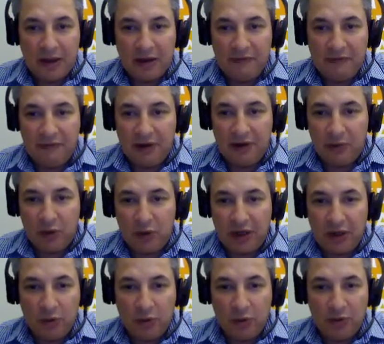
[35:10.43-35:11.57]
if we
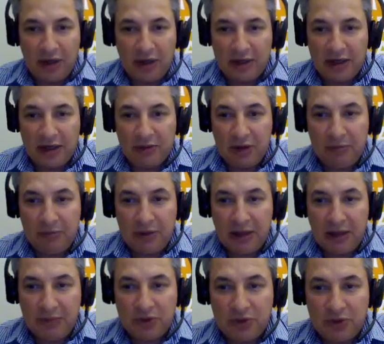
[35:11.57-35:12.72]
can help you out in any way, I'd be
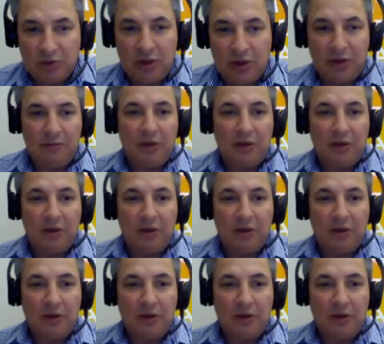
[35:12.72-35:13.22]
happy to.